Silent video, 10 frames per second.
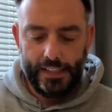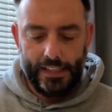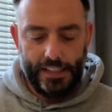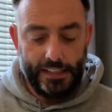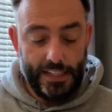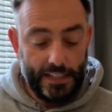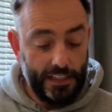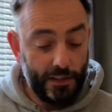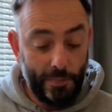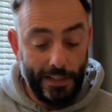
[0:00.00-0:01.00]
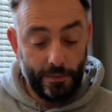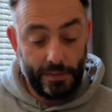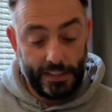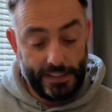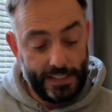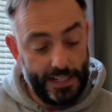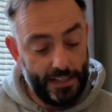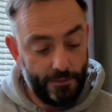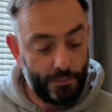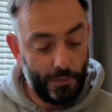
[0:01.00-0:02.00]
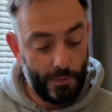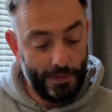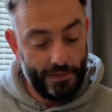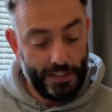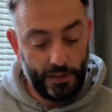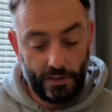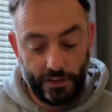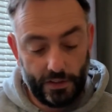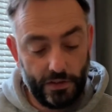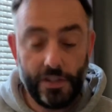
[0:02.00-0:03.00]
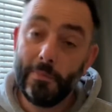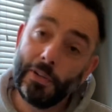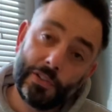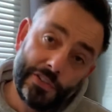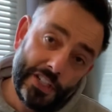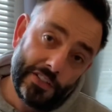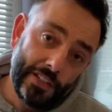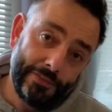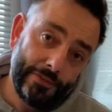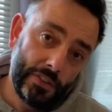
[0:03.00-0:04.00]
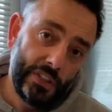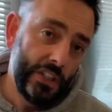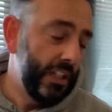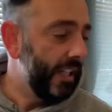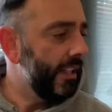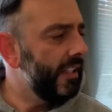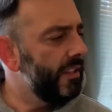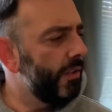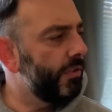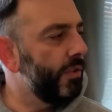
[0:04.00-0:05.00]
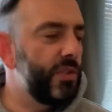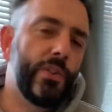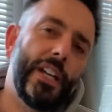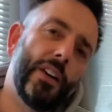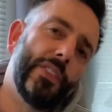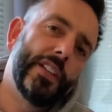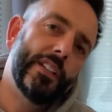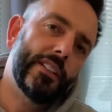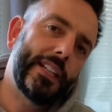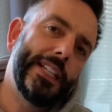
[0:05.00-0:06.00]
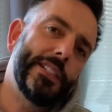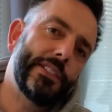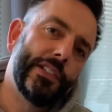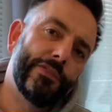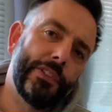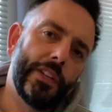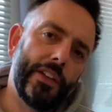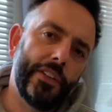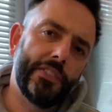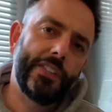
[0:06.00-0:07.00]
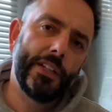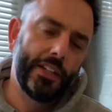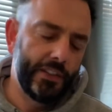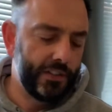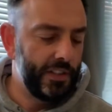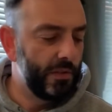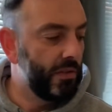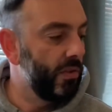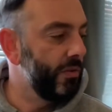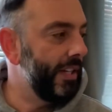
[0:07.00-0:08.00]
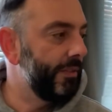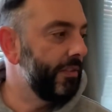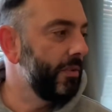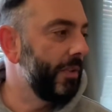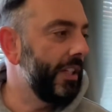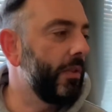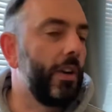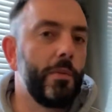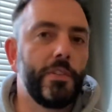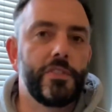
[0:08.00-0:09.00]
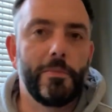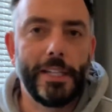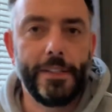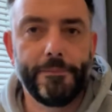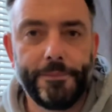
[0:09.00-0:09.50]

And yeah, and then the pickups, like I say, probably really good on the crunchy stuff. Not too sure yet on the clean stuff and the single coil sound as to what it quite wants to be.